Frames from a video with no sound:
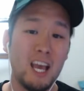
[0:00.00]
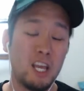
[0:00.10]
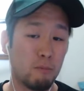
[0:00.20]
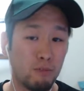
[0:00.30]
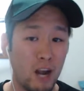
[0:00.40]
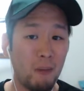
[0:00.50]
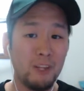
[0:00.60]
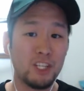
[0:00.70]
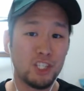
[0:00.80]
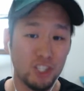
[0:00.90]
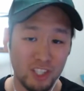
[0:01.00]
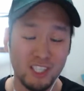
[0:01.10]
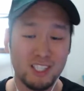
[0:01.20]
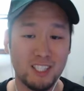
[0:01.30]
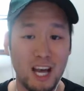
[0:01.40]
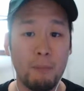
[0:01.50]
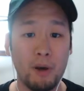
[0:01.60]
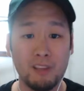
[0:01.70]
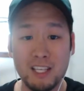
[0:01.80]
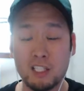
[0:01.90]
You probably shouldn't stop
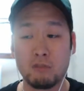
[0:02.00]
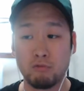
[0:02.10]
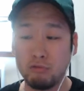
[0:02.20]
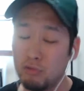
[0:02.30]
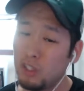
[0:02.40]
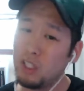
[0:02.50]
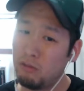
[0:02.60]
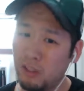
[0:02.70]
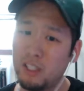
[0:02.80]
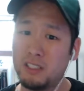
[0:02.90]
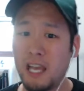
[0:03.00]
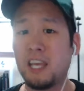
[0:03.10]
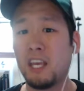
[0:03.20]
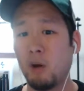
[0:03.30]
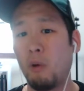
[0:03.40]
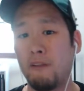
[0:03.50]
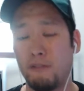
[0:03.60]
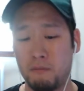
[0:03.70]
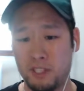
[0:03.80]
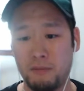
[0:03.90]
unless it's really, really taking away
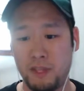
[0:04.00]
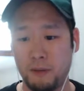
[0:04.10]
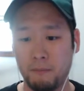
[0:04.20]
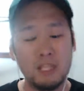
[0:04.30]
from something.